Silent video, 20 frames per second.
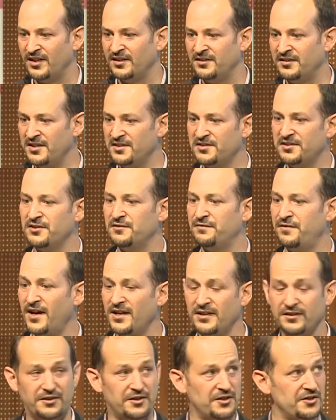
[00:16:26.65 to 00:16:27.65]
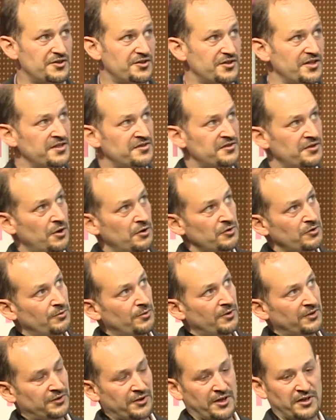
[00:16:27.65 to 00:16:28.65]
disadvantaged. It's those who
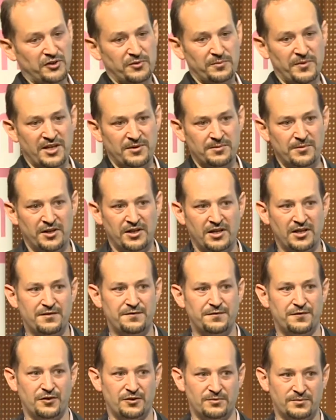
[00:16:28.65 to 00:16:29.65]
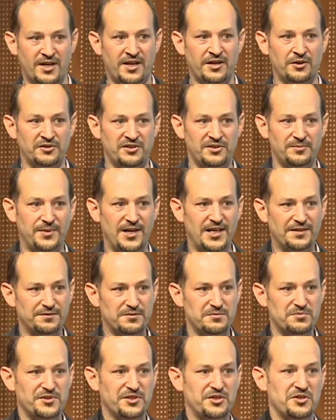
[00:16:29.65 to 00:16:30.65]
are trying to make money from IoT
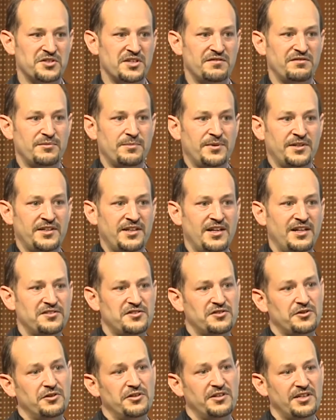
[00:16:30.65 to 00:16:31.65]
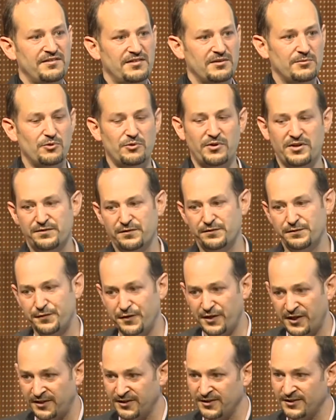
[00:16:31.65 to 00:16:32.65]
platforms because everybody else is going to give them away for
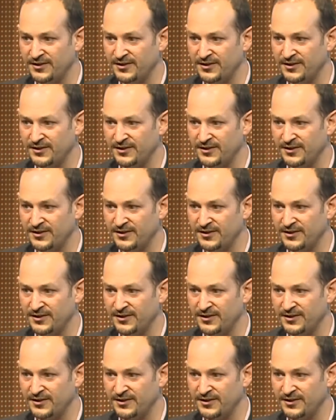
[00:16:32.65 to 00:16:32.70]
free.